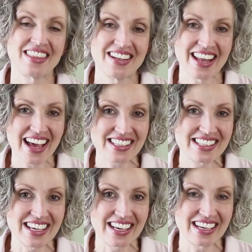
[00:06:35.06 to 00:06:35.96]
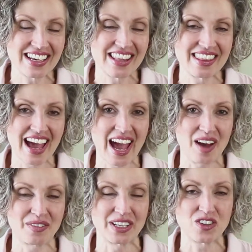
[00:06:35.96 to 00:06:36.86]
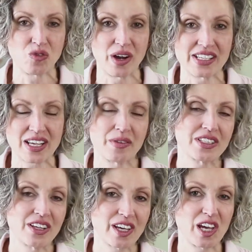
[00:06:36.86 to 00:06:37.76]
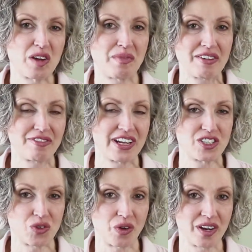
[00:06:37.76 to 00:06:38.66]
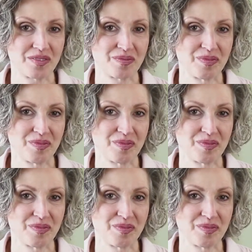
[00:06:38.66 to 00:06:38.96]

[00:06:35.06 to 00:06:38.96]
The next thing that happened was I was looking at my front door,